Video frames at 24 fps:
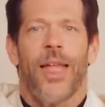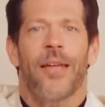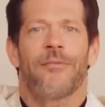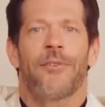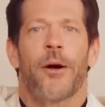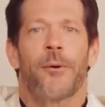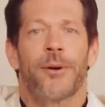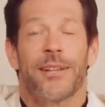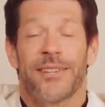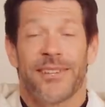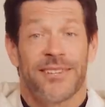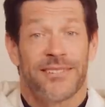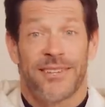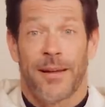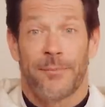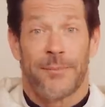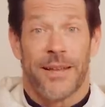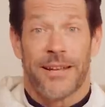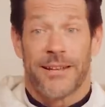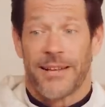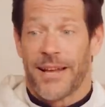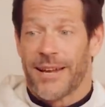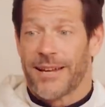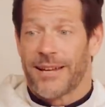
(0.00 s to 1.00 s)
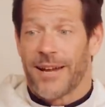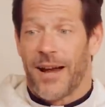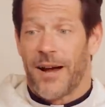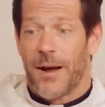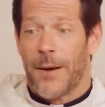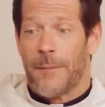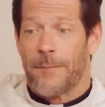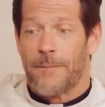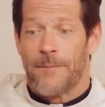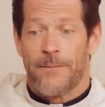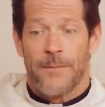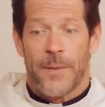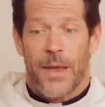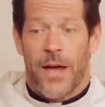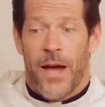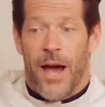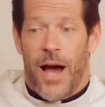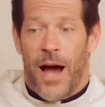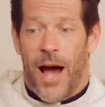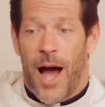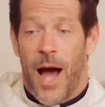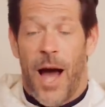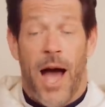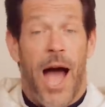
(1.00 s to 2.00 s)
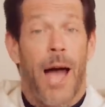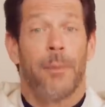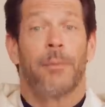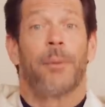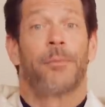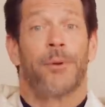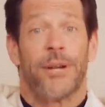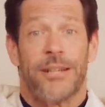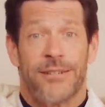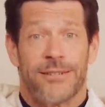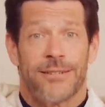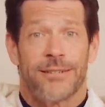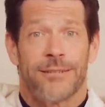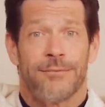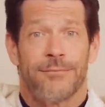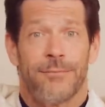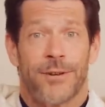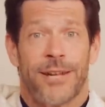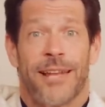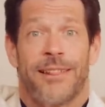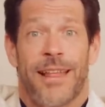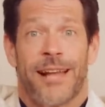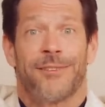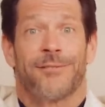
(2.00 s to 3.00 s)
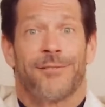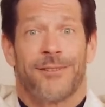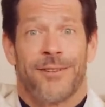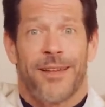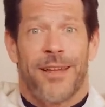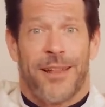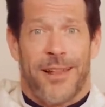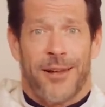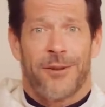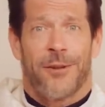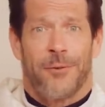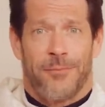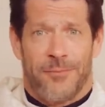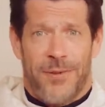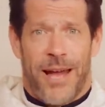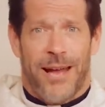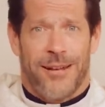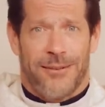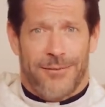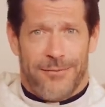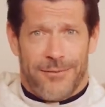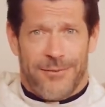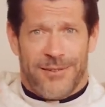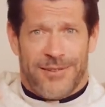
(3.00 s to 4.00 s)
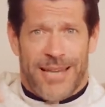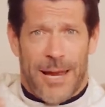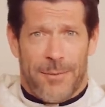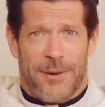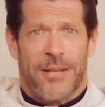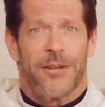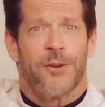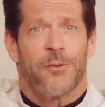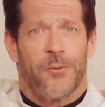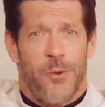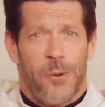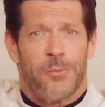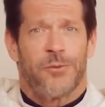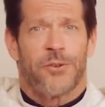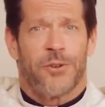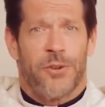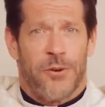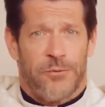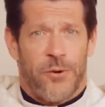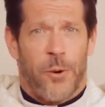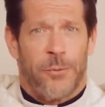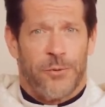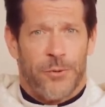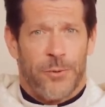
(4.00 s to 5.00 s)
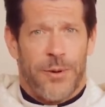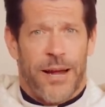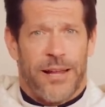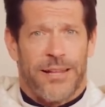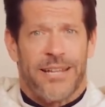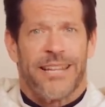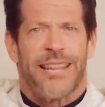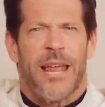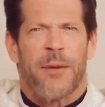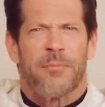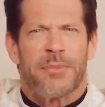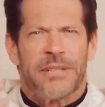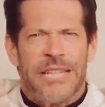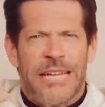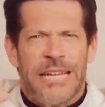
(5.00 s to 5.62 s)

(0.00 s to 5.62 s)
if I were to say something like, I'm a priest, okay, that statement conforms to reality, that